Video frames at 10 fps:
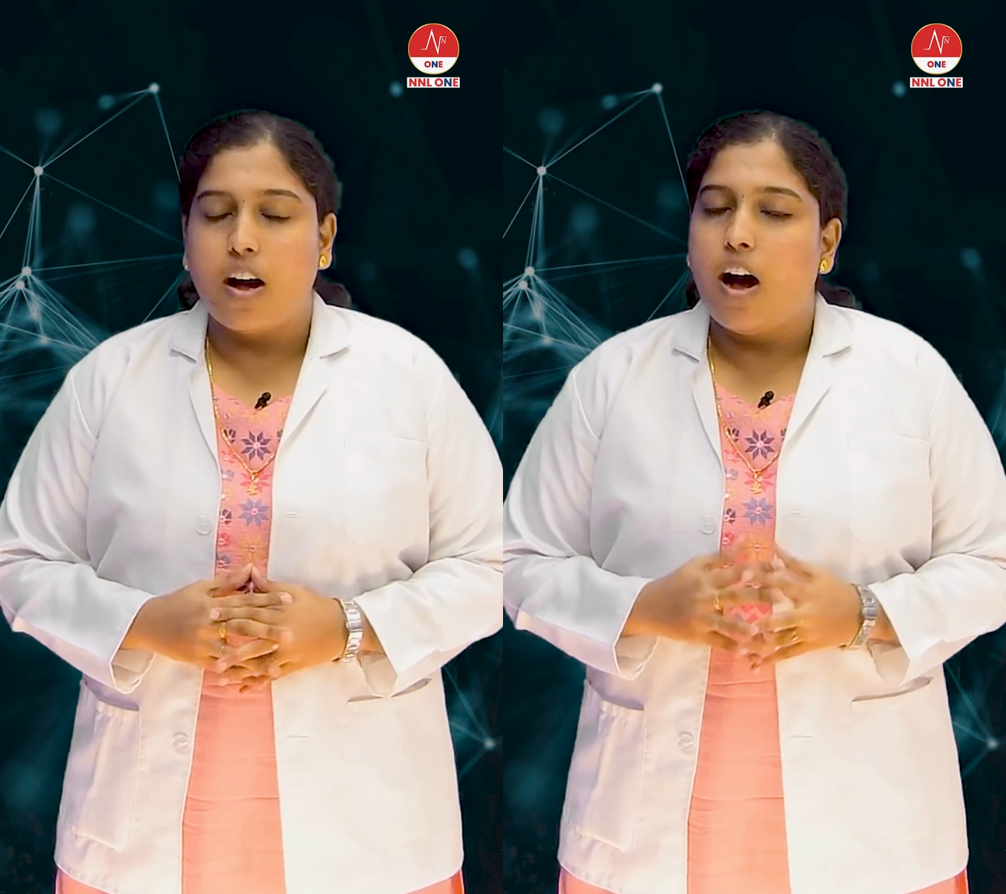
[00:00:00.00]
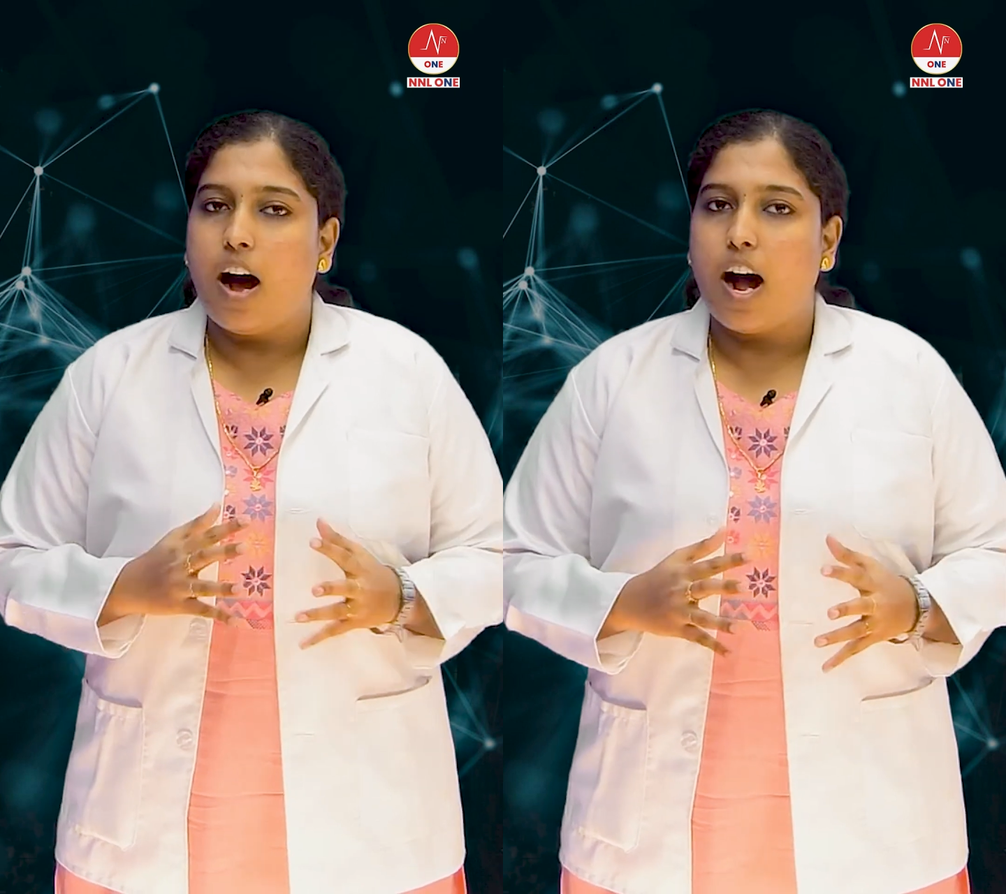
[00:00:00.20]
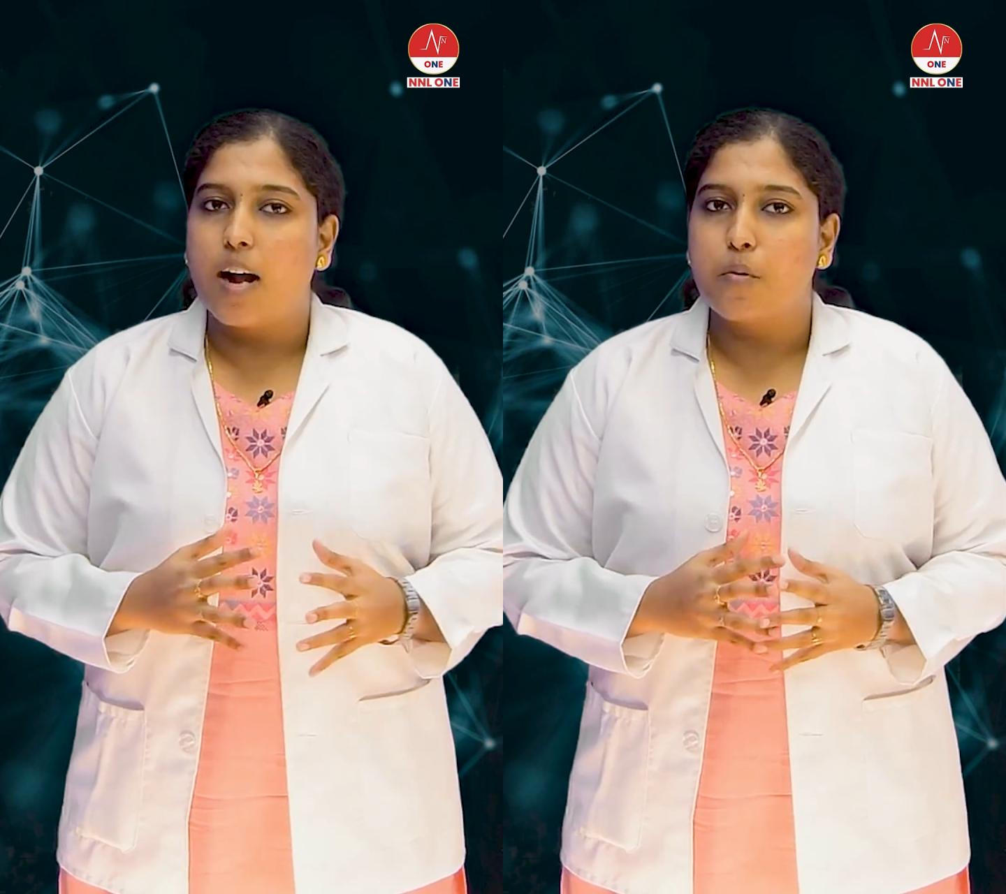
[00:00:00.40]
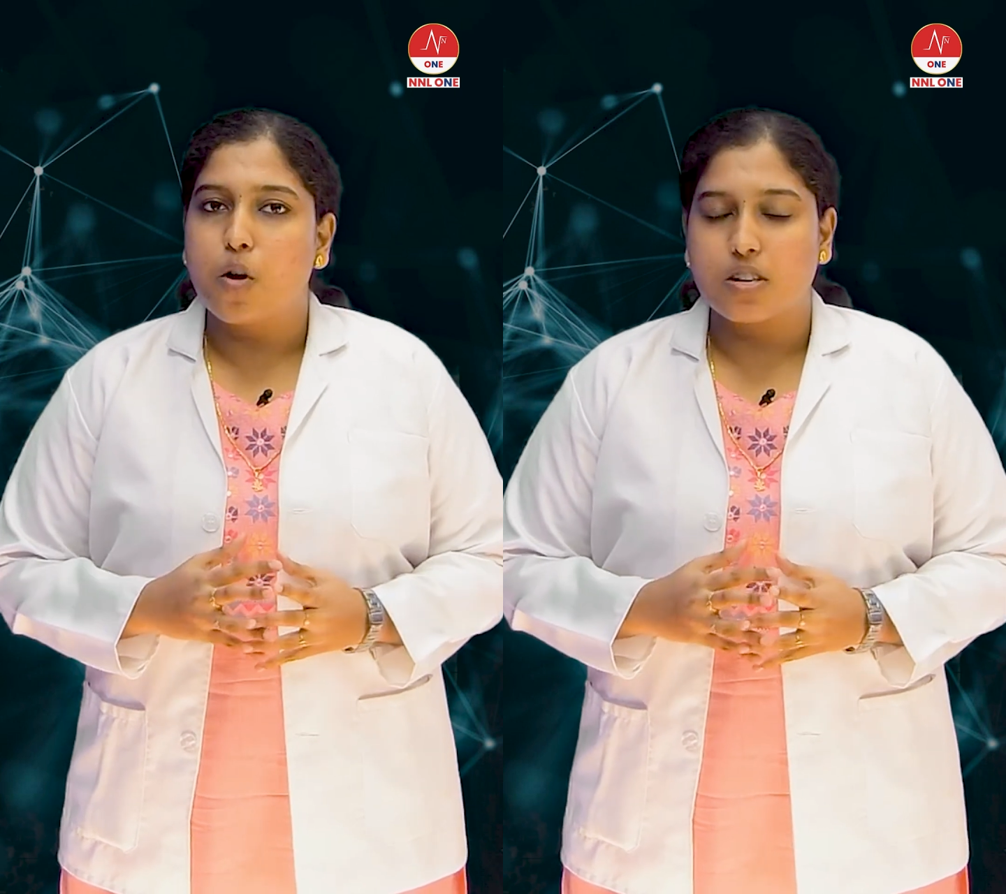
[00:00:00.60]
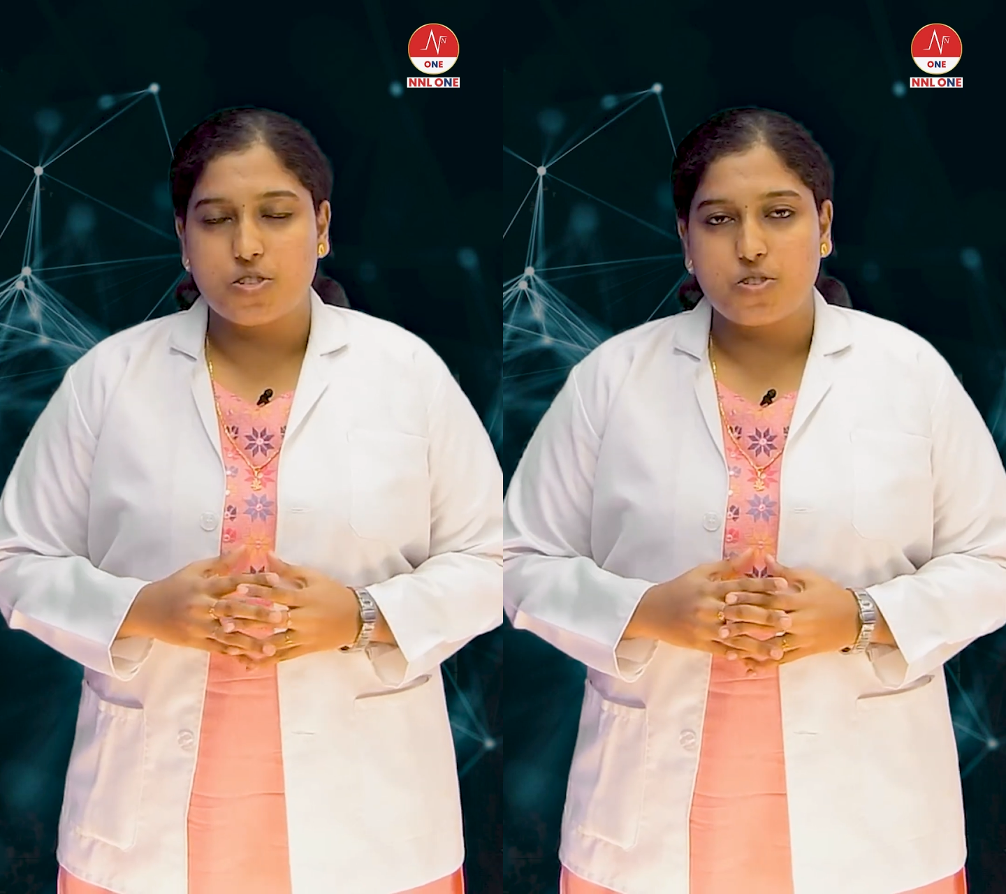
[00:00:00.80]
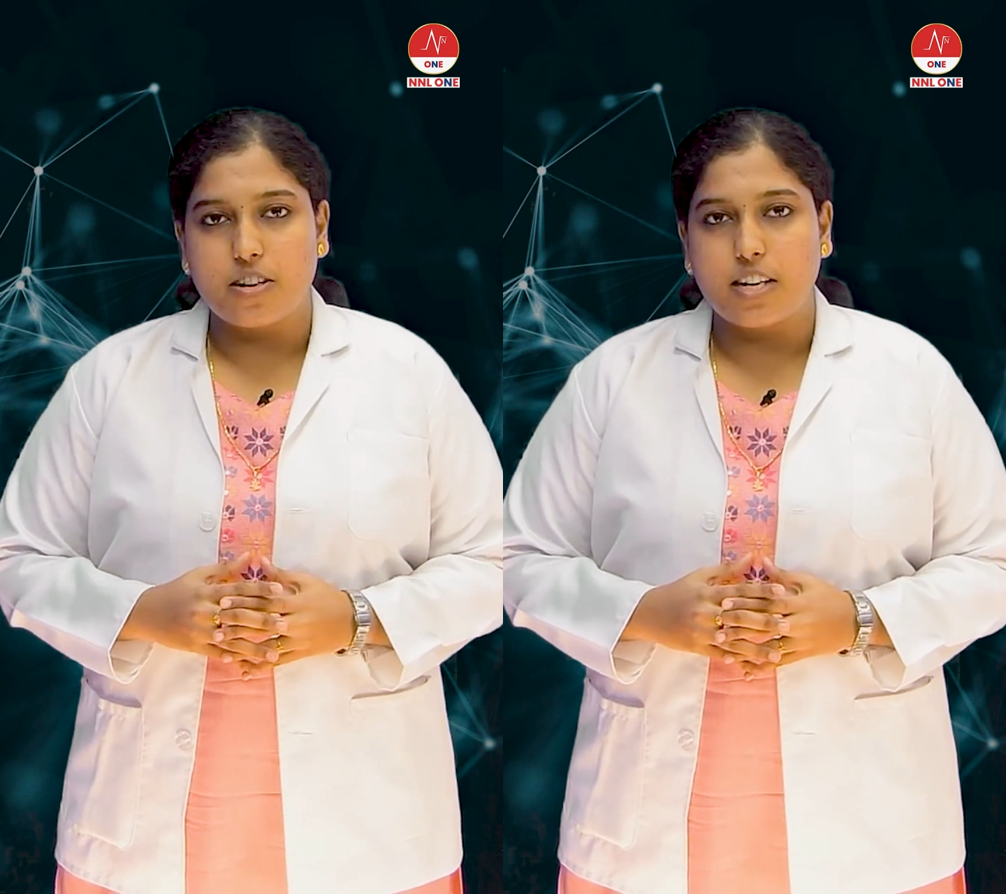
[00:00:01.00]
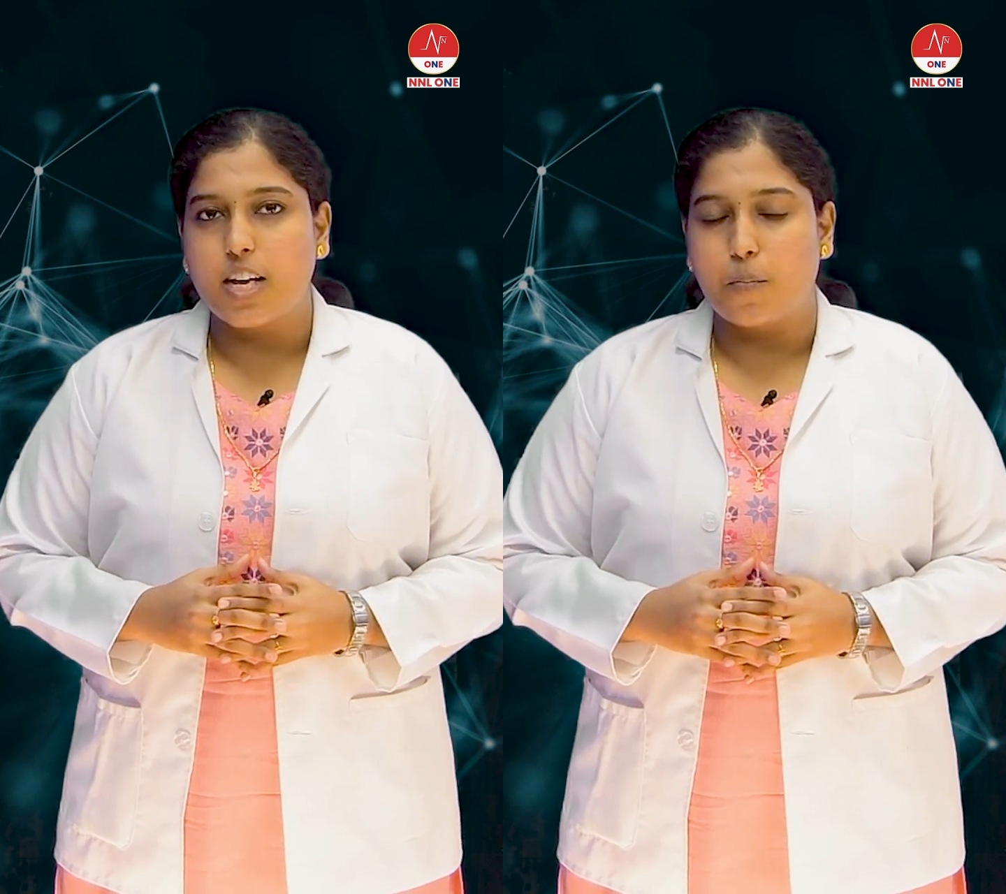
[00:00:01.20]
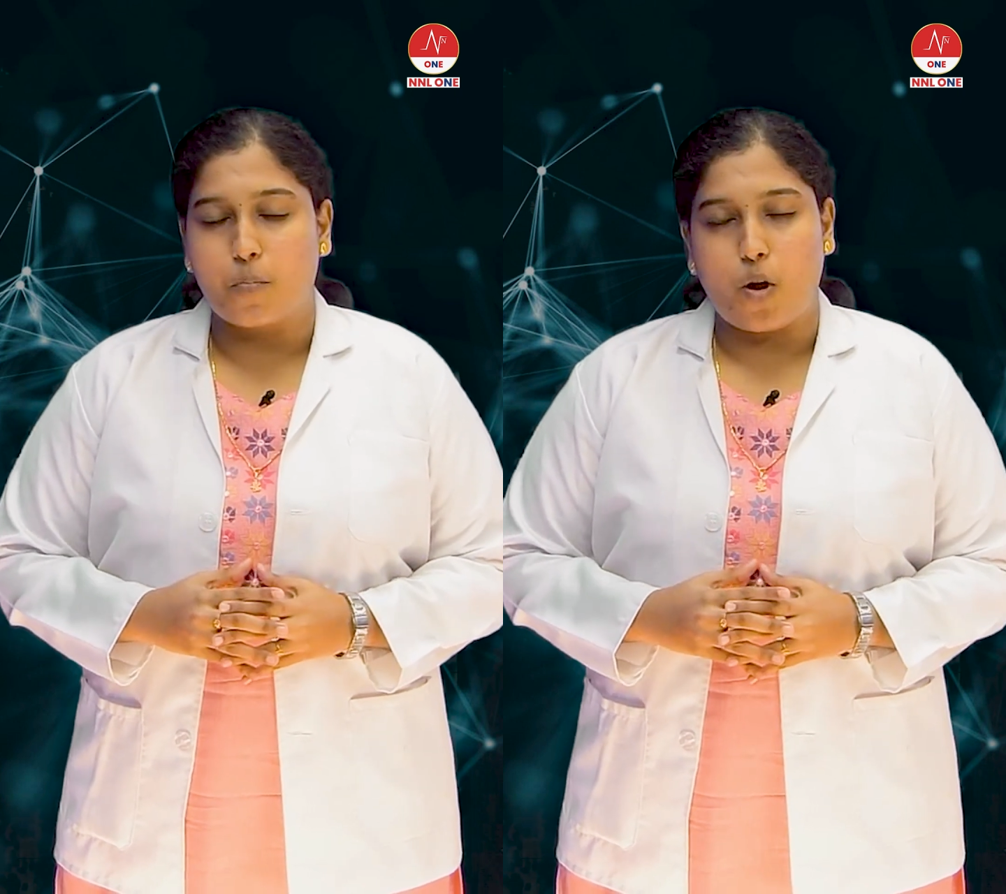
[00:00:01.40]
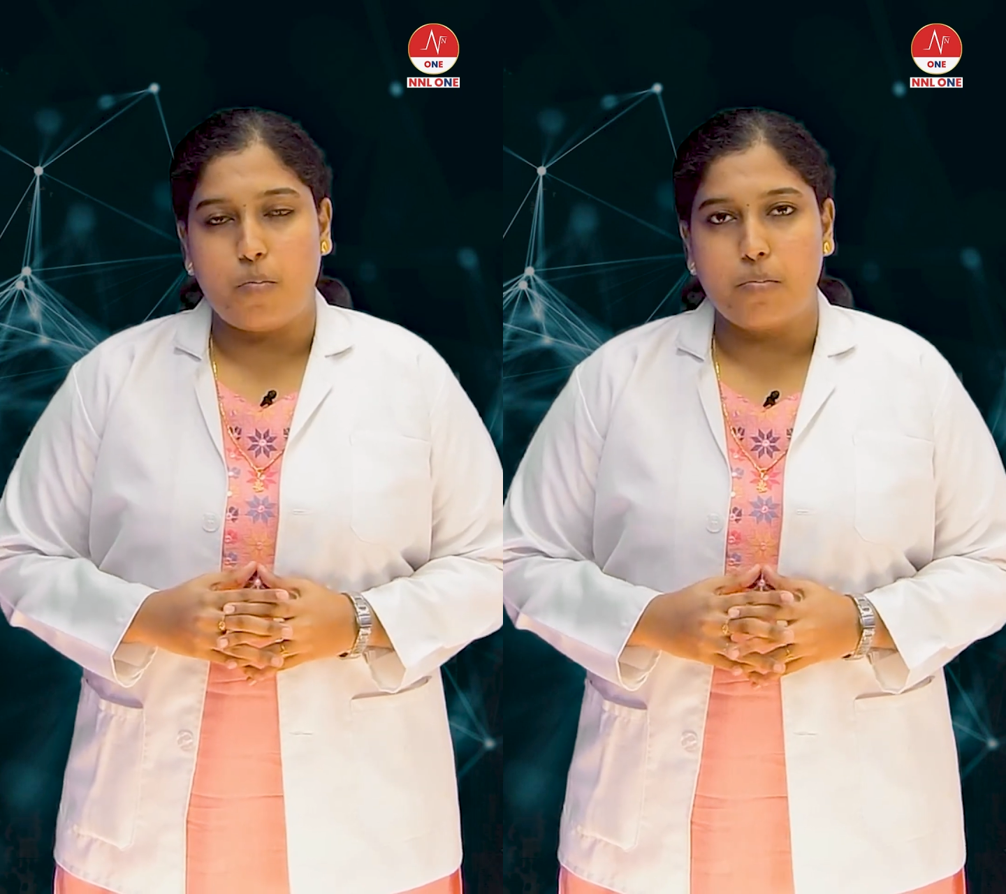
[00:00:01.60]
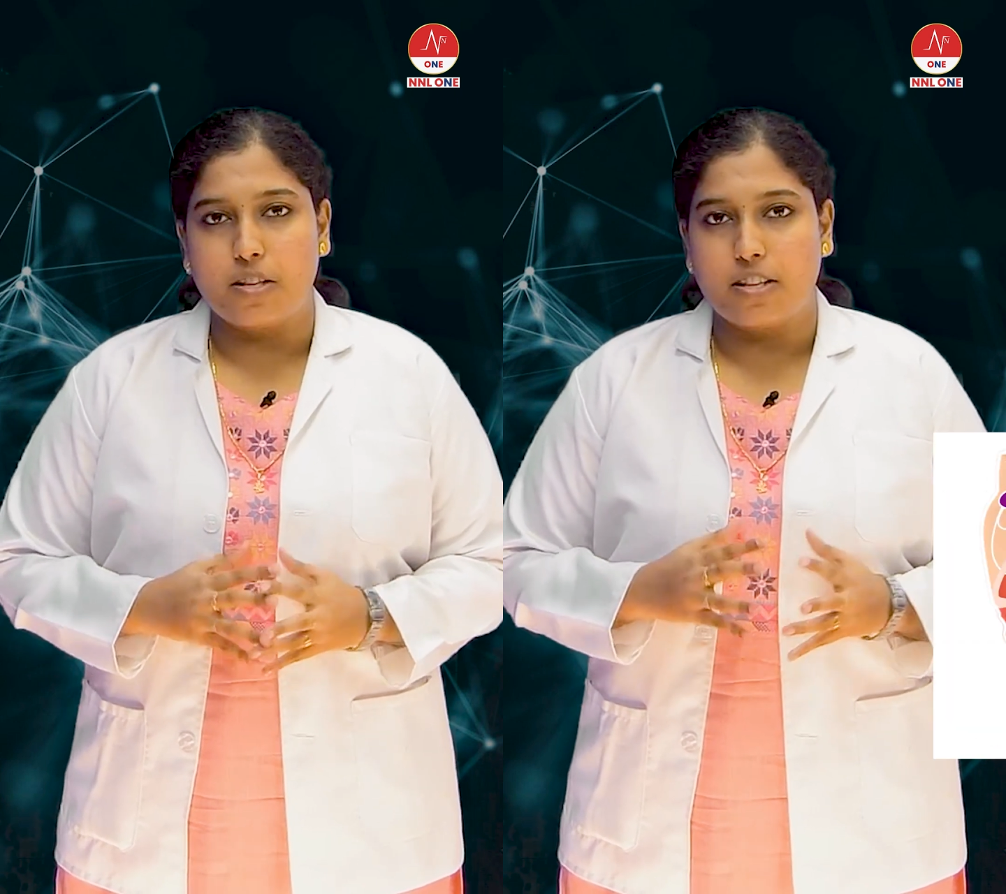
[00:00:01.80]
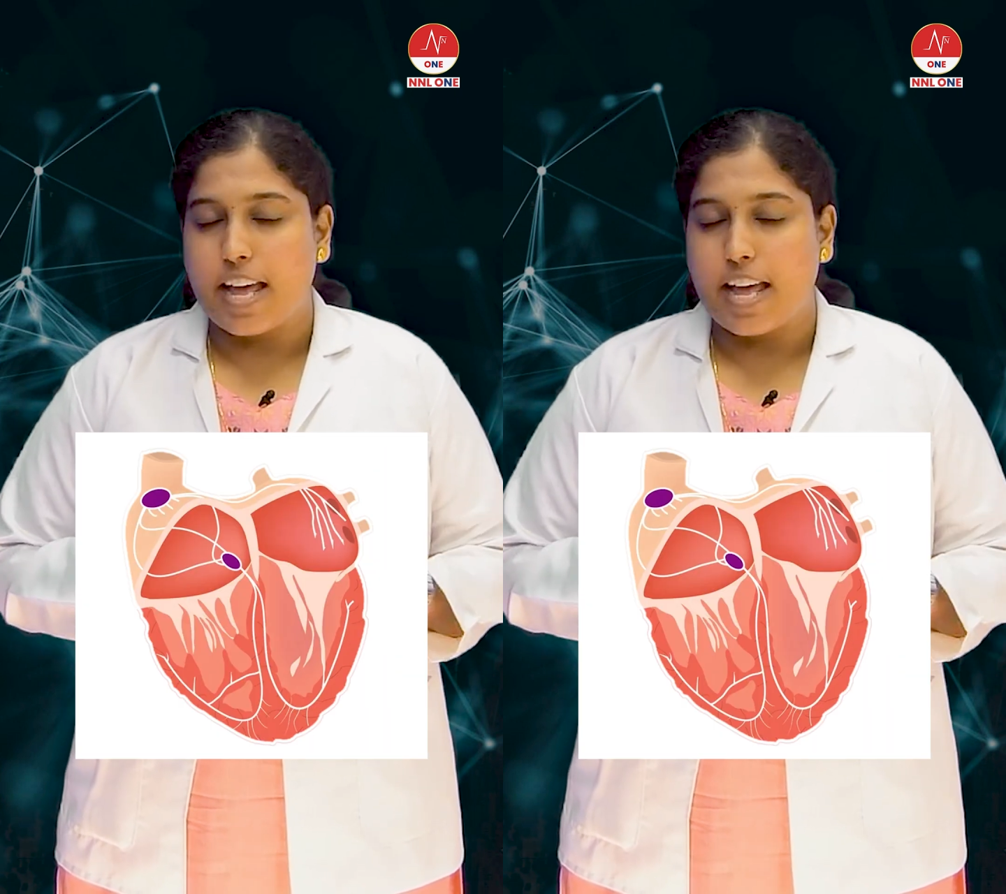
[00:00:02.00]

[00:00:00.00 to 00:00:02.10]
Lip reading: Heart block is generally a problem in the